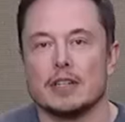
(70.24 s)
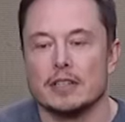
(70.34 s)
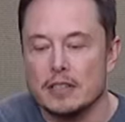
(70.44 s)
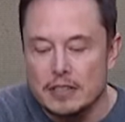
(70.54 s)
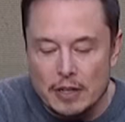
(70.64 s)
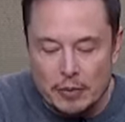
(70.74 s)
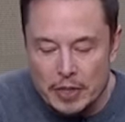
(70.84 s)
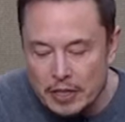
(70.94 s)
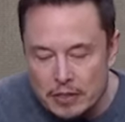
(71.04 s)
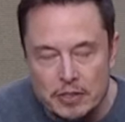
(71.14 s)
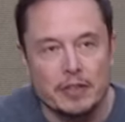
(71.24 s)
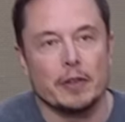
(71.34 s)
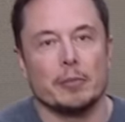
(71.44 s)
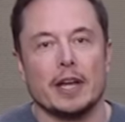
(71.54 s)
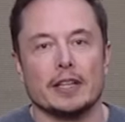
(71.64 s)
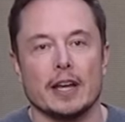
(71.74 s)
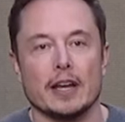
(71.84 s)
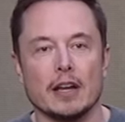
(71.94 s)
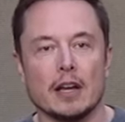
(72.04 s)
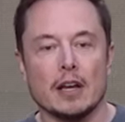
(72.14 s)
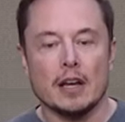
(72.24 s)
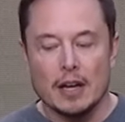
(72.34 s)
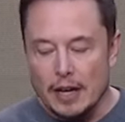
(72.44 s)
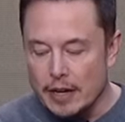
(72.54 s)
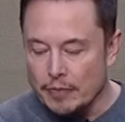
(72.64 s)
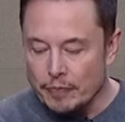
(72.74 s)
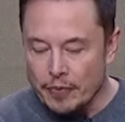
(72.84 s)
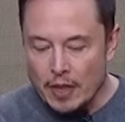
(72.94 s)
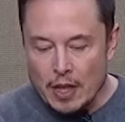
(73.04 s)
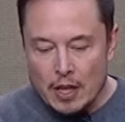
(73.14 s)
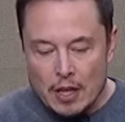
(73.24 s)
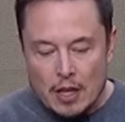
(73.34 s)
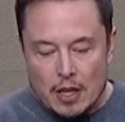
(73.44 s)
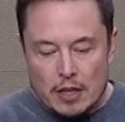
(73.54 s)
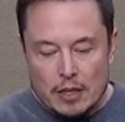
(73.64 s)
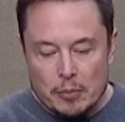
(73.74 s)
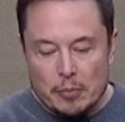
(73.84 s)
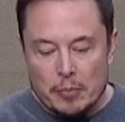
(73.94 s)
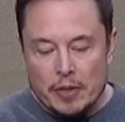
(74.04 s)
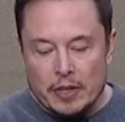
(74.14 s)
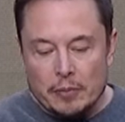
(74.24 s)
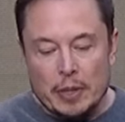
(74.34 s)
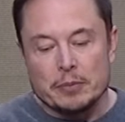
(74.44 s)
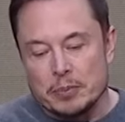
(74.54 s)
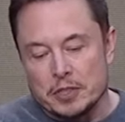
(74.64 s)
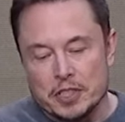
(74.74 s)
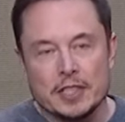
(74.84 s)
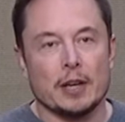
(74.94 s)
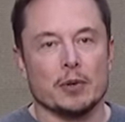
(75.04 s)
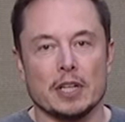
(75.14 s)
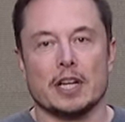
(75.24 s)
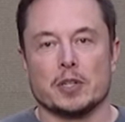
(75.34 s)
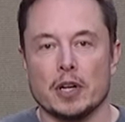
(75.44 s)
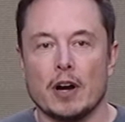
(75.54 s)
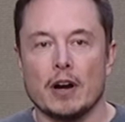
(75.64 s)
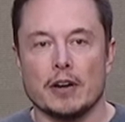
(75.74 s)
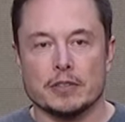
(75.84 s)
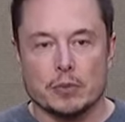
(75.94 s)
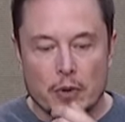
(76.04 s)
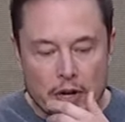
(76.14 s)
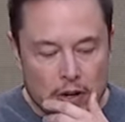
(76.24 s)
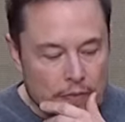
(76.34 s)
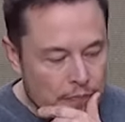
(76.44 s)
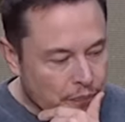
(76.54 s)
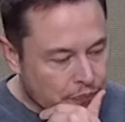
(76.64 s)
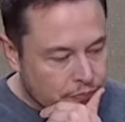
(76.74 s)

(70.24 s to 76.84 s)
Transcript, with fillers: and, and we need to do something about that. Um, the, but just like with electric cars, where